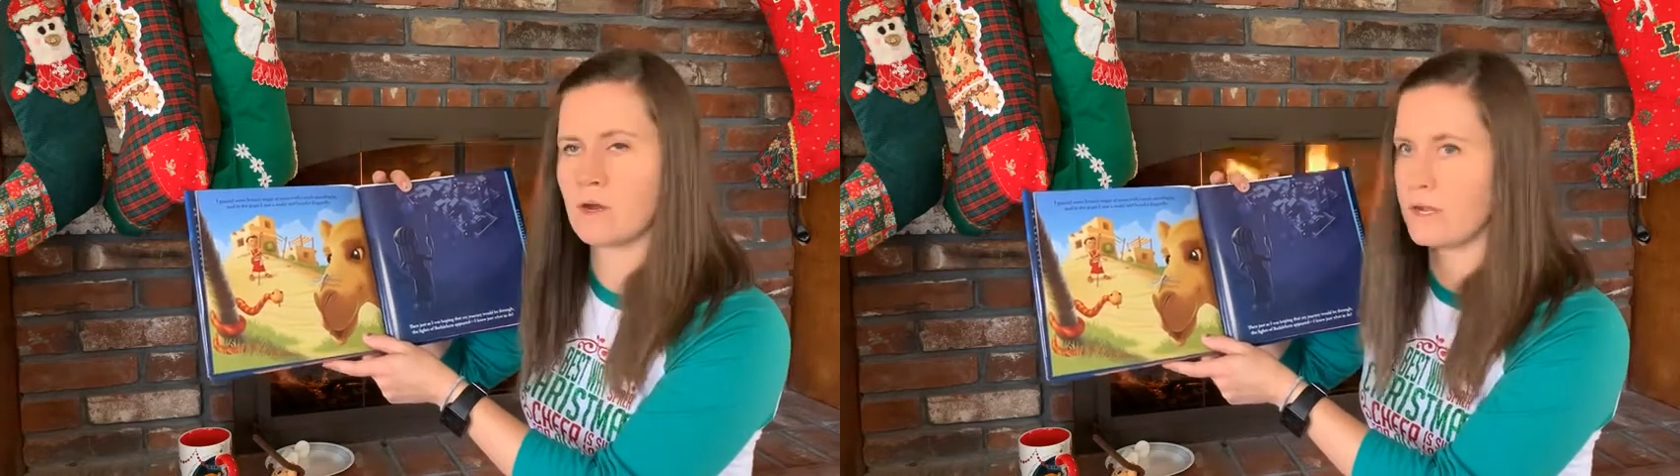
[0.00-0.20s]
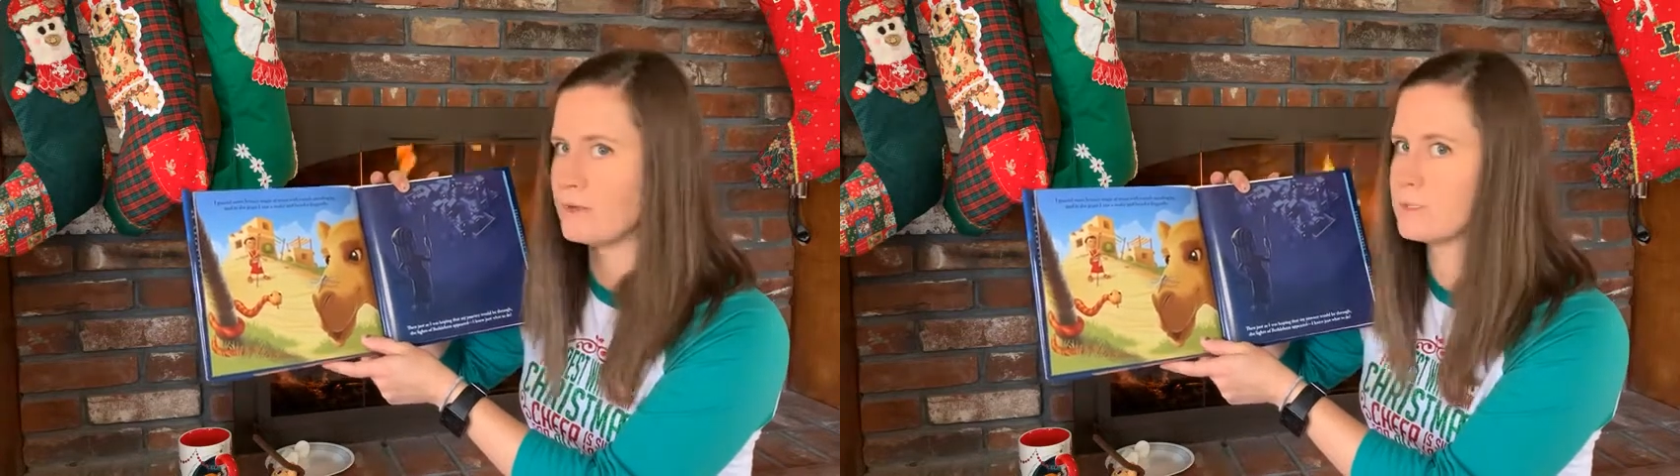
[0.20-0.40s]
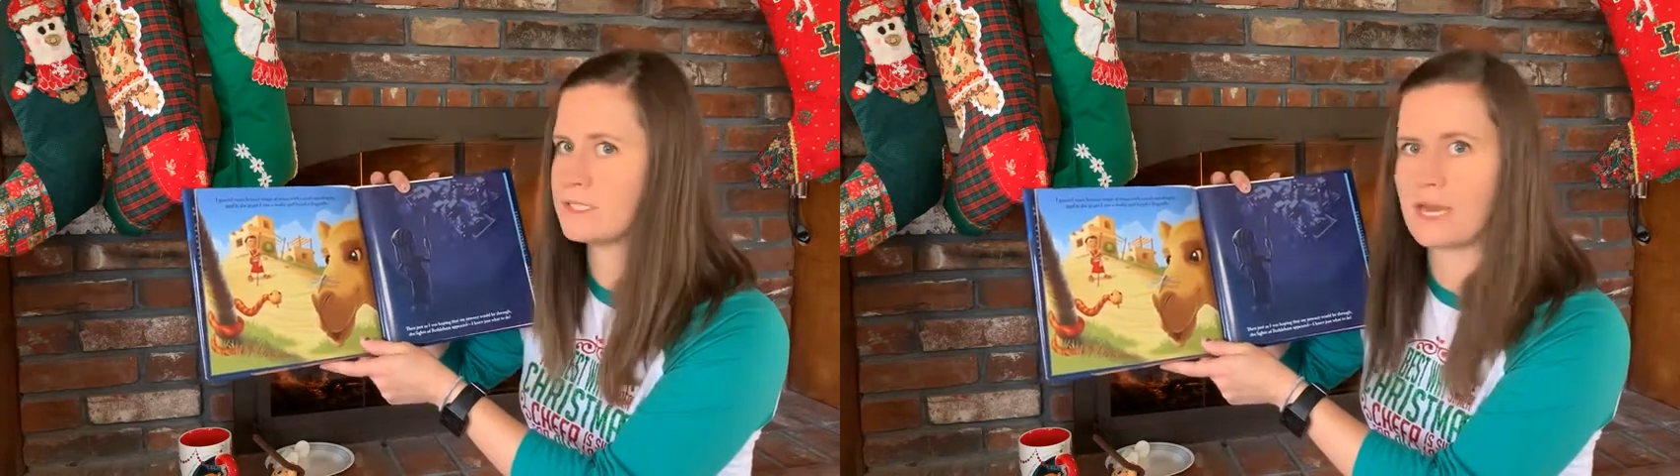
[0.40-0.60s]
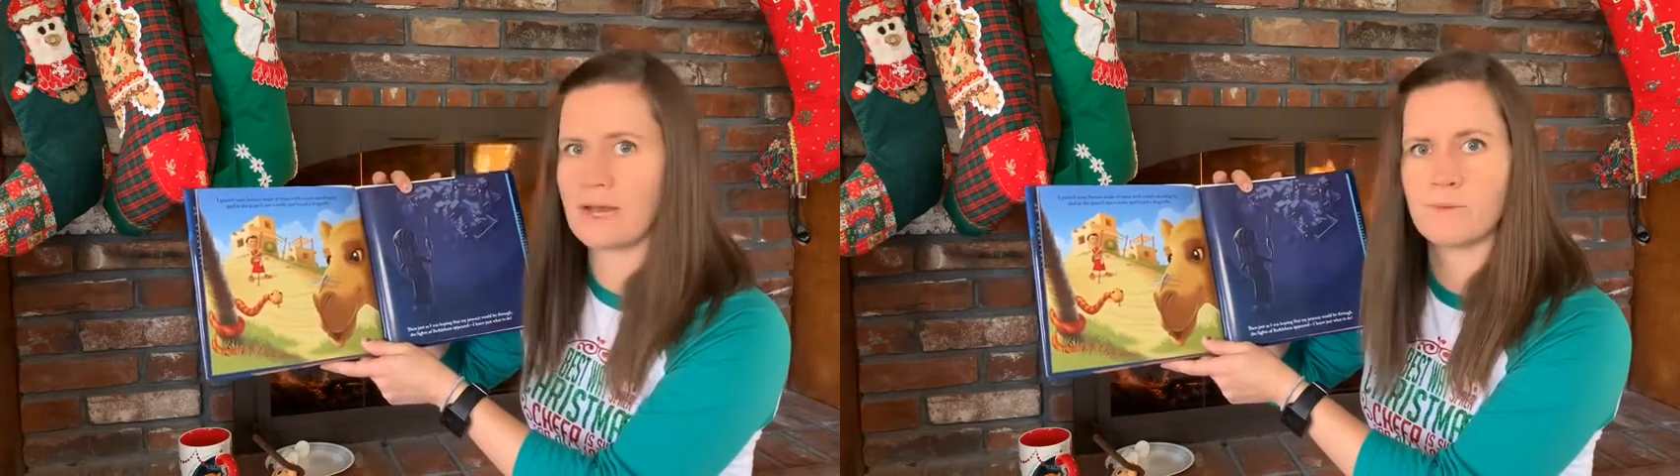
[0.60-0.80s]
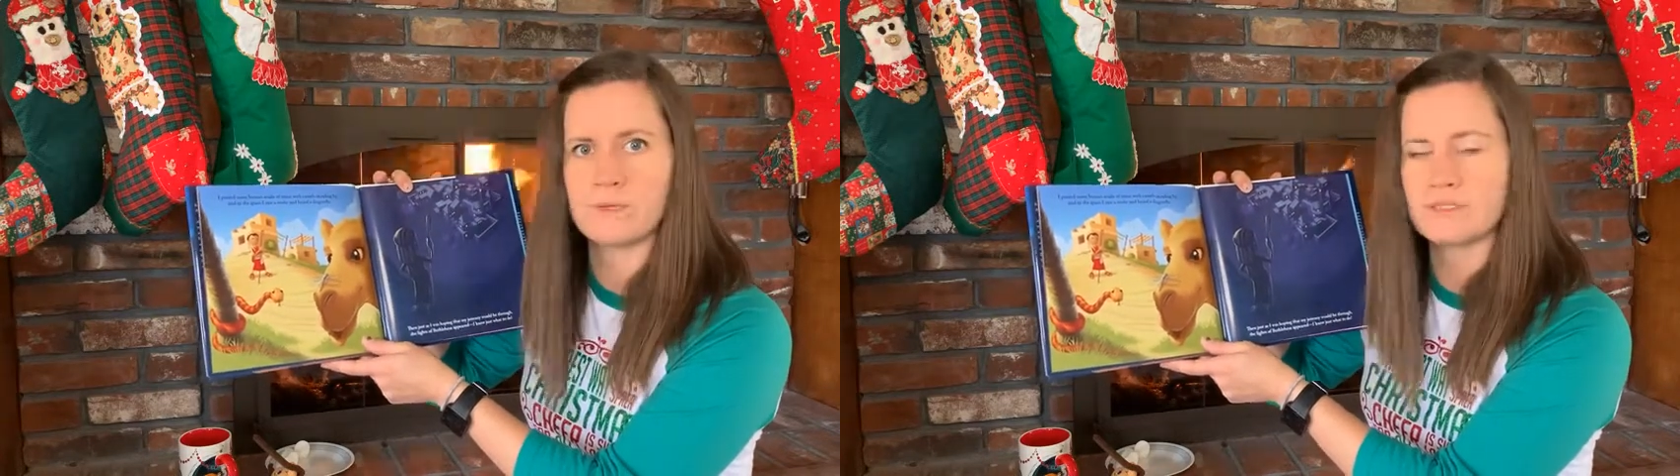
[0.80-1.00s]
I would
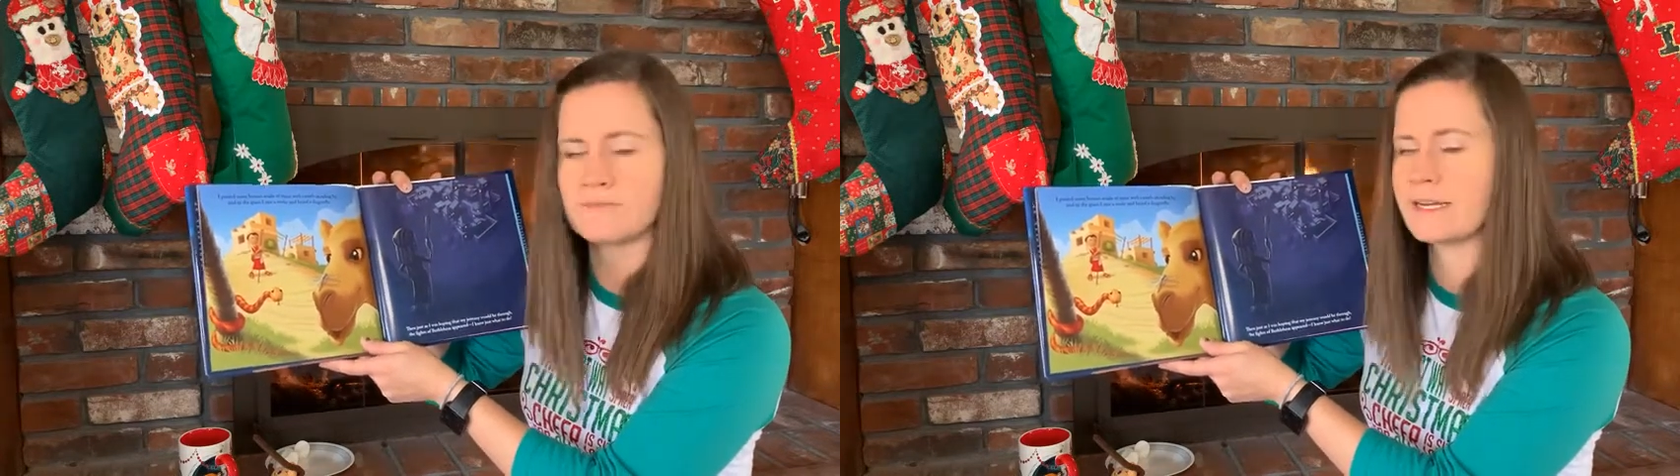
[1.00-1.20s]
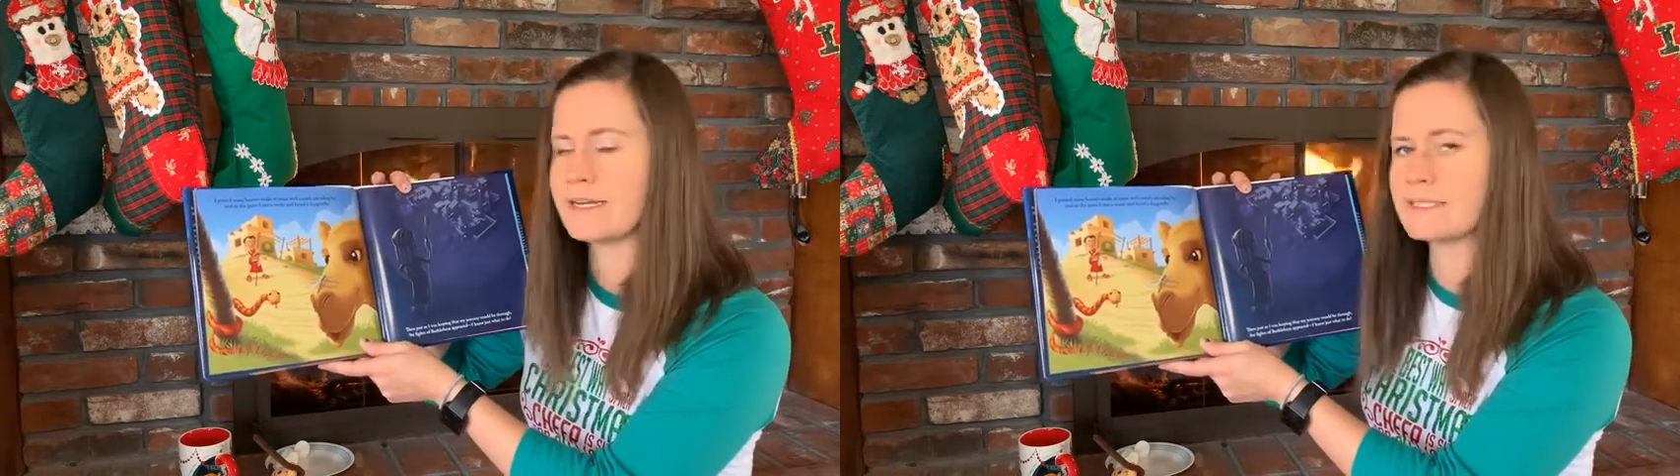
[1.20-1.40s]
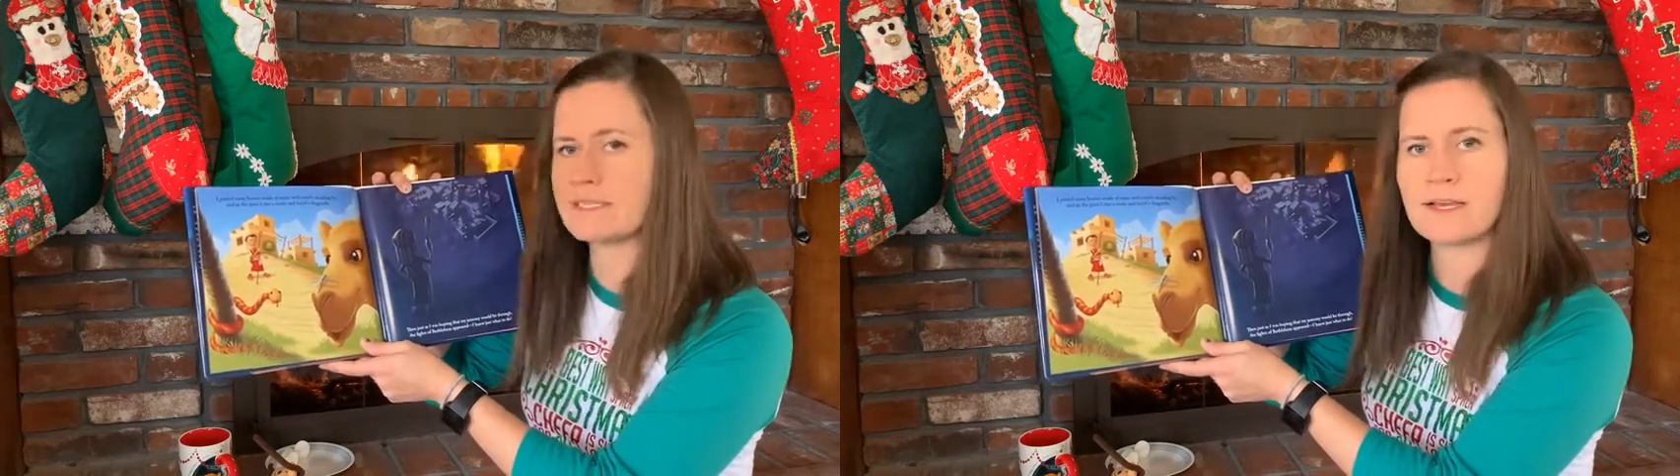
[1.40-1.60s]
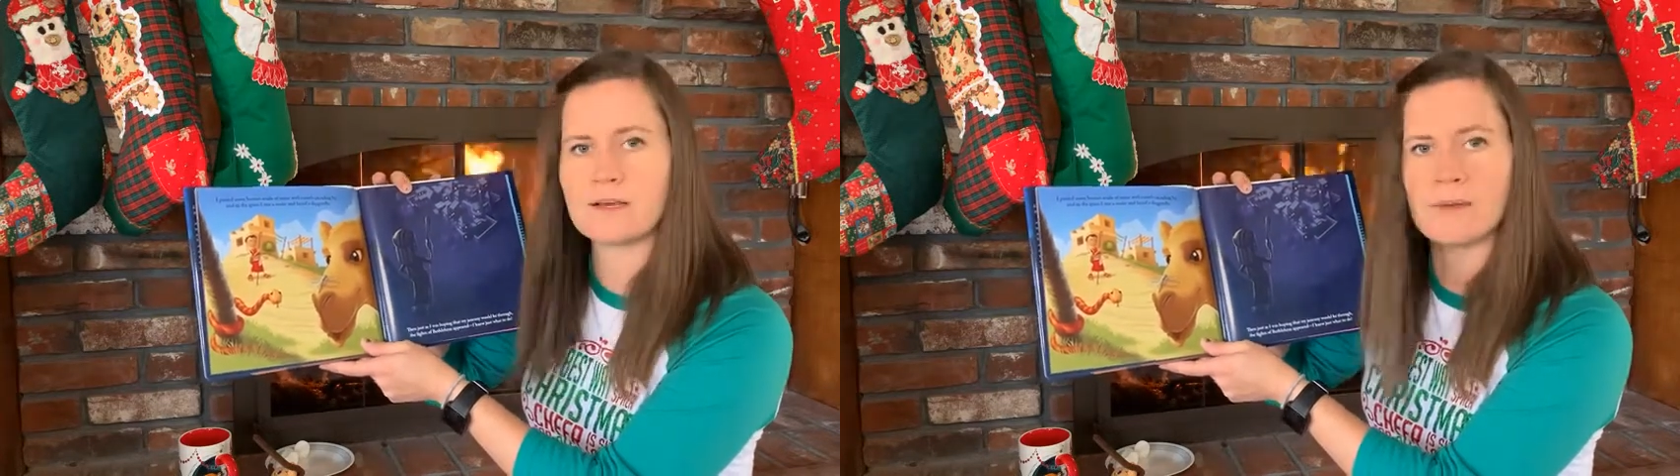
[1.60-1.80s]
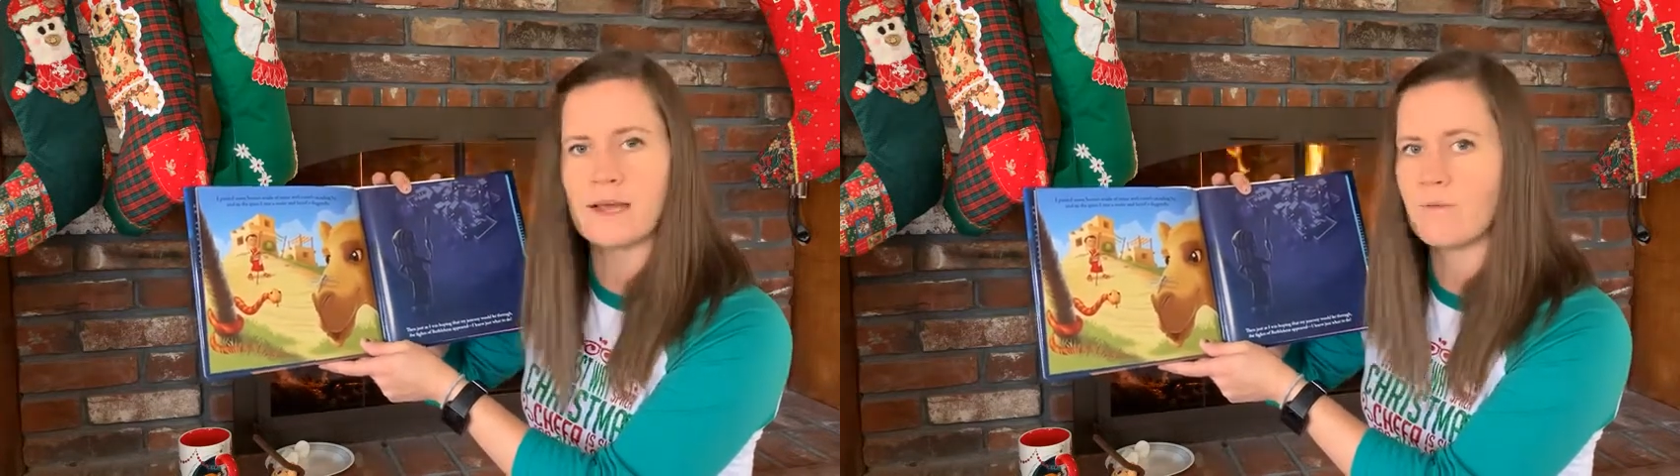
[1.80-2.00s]
not want to find a snake
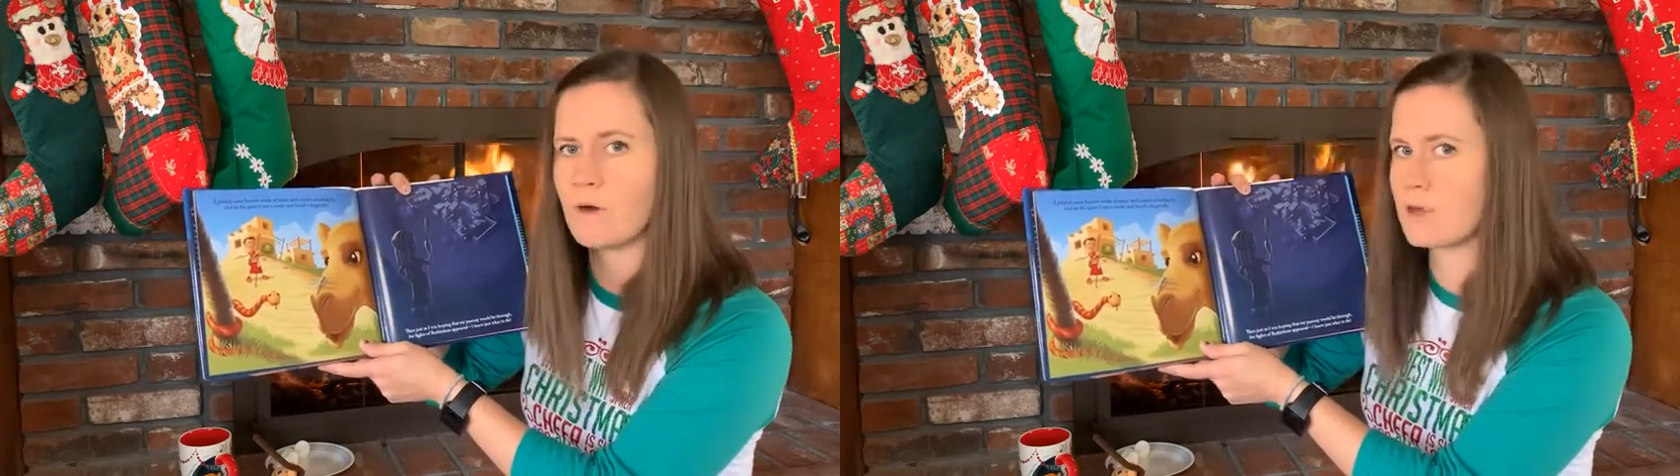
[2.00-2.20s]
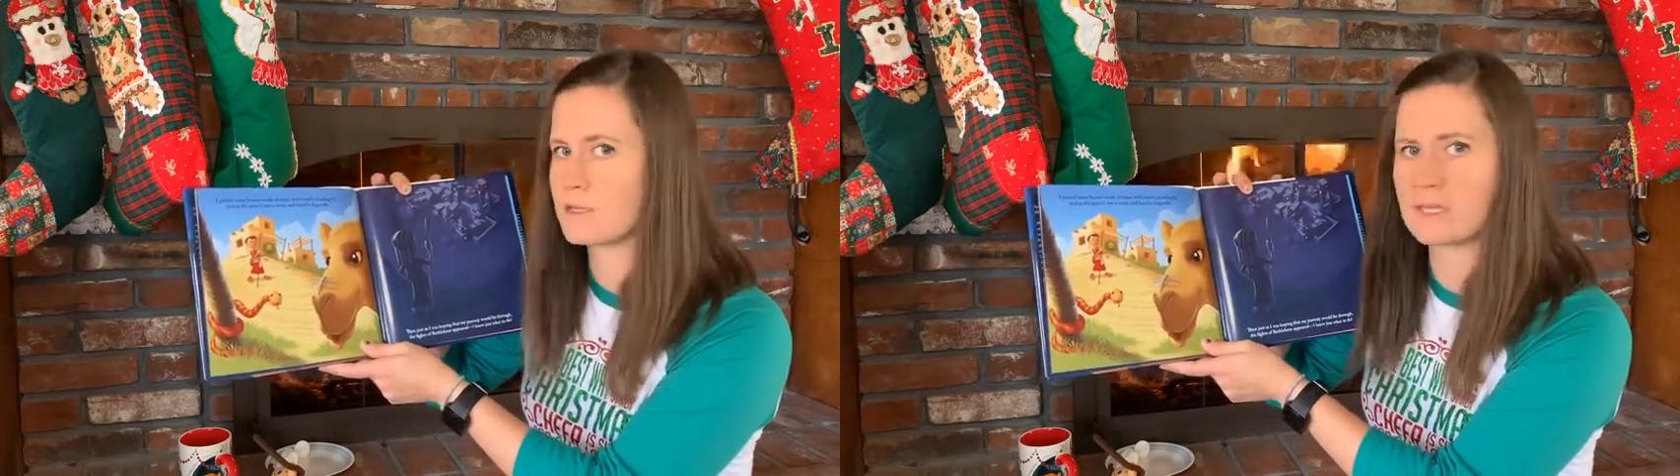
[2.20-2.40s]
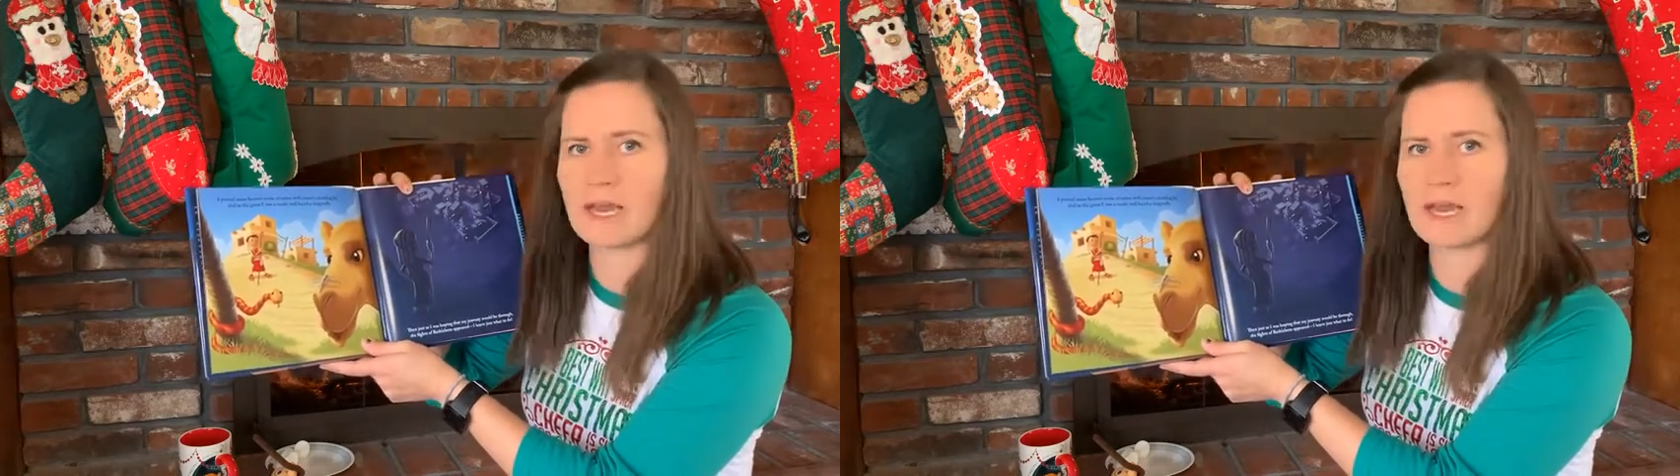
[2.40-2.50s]
on my walks.